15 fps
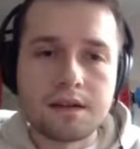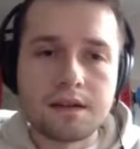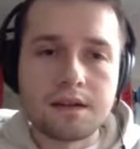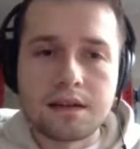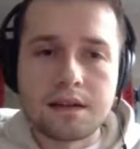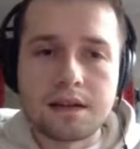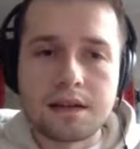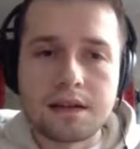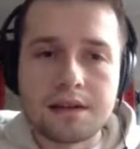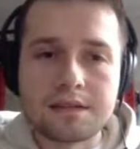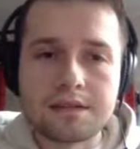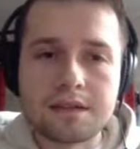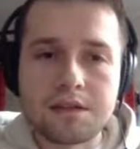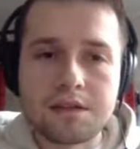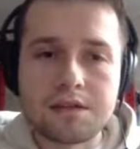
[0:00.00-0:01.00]
And
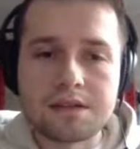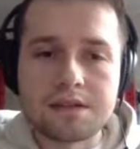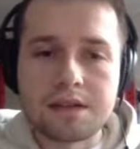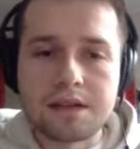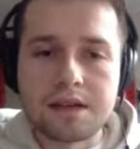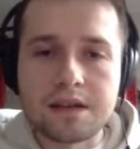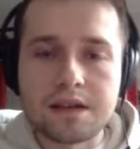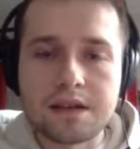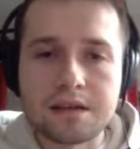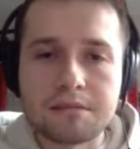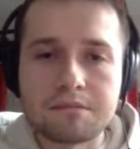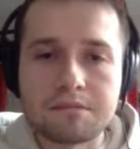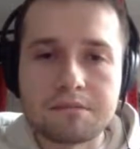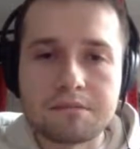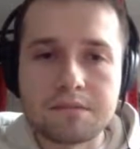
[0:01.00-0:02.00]
there is
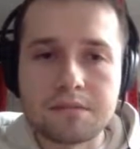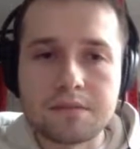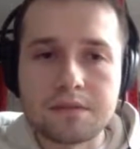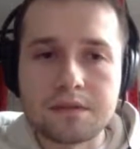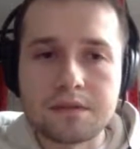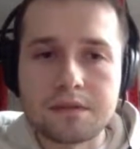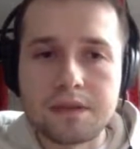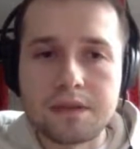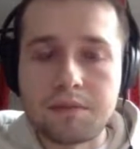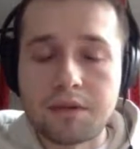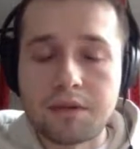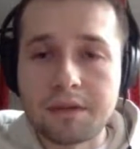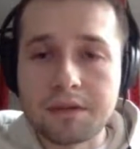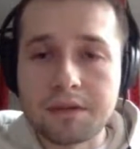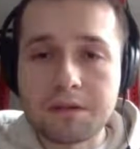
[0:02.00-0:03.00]
the
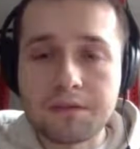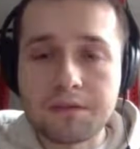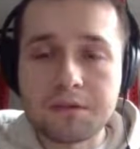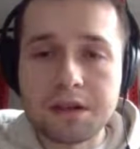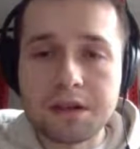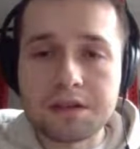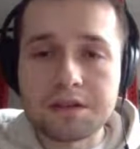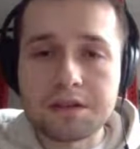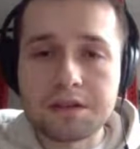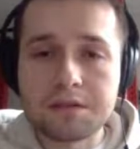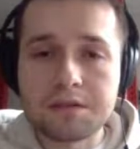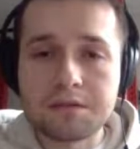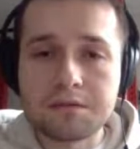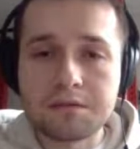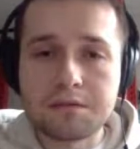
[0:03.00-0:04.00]
deployment
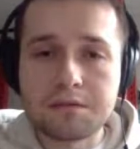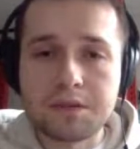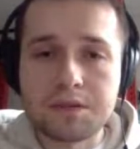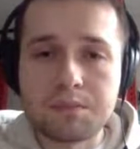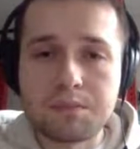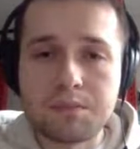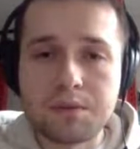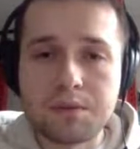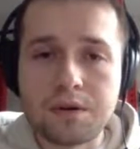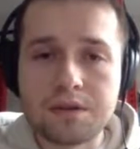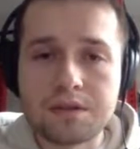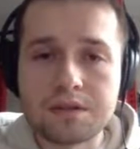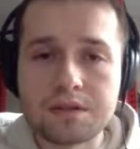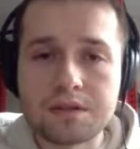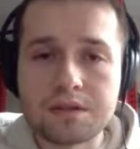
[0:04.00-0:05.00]
configuration, which
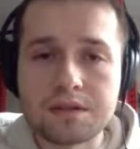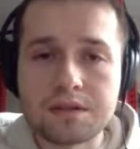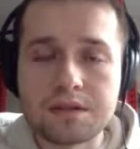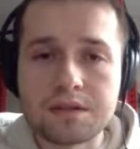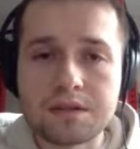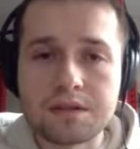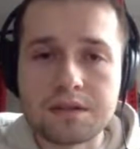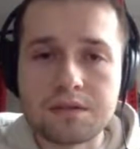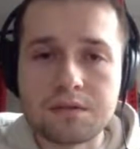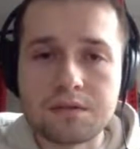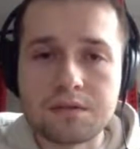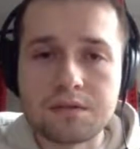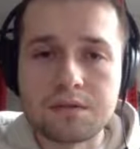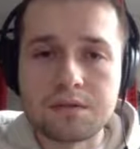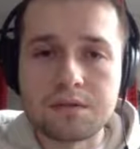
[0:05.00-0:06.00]
points uh,
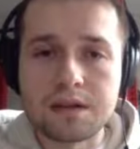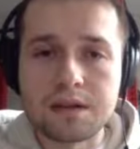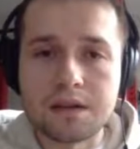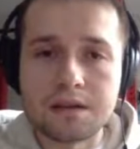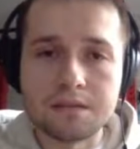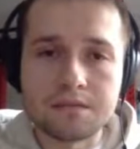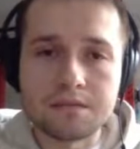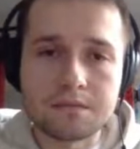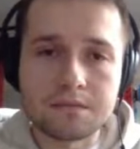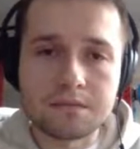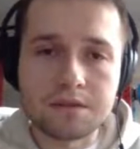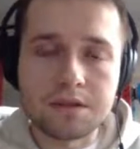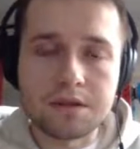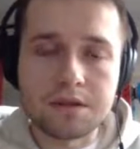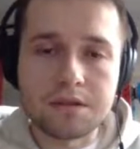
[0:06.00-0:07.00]
to the
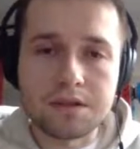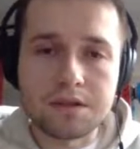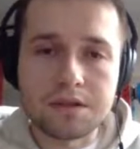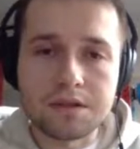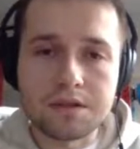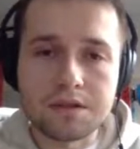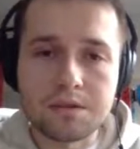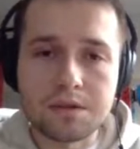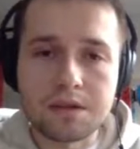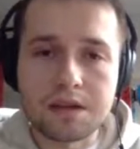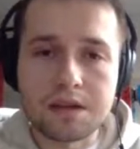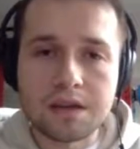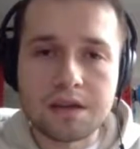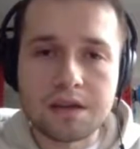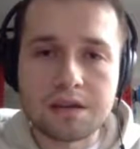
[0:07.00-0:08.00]
Docker registry
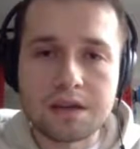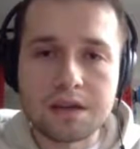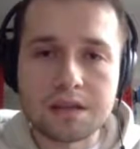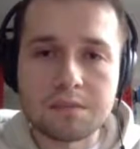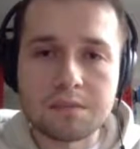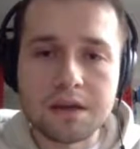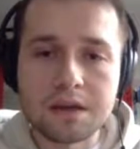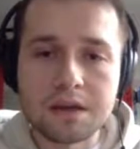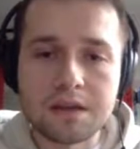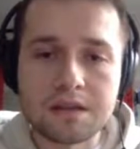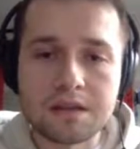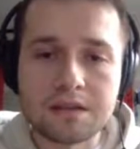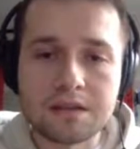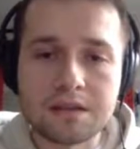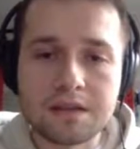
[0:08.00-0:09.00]
and DAGs
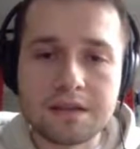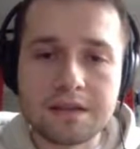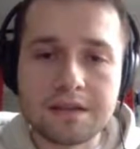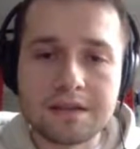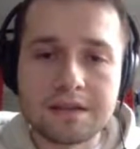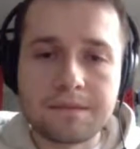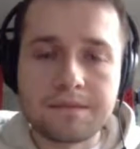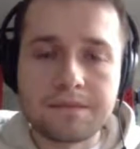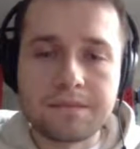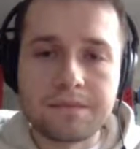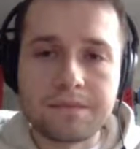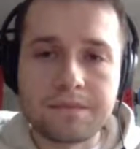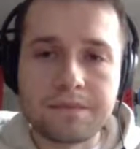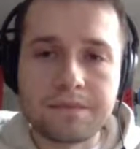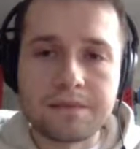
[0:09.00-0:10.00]
bucket
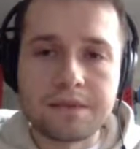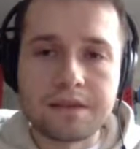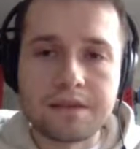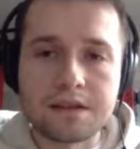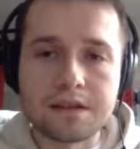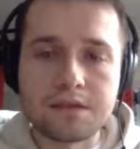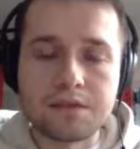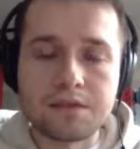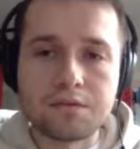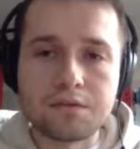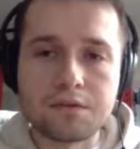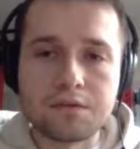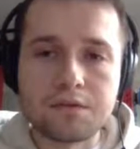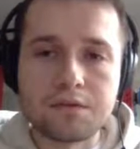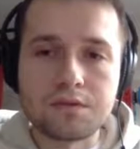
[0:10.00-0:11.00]
um, that you
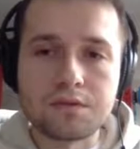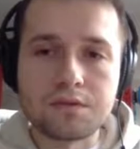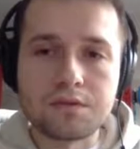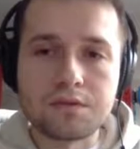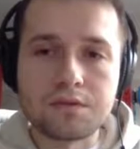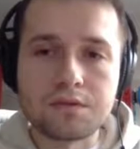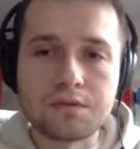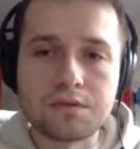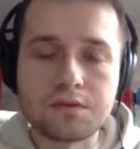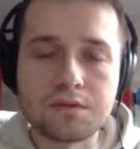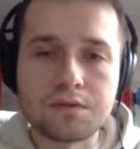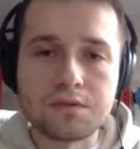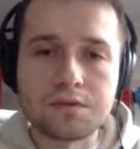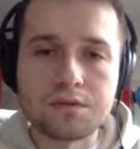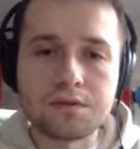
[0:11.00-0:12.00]
want to, to
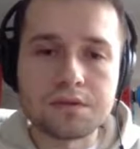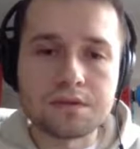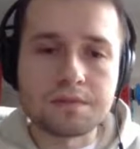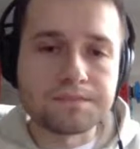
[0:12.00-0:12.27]
use.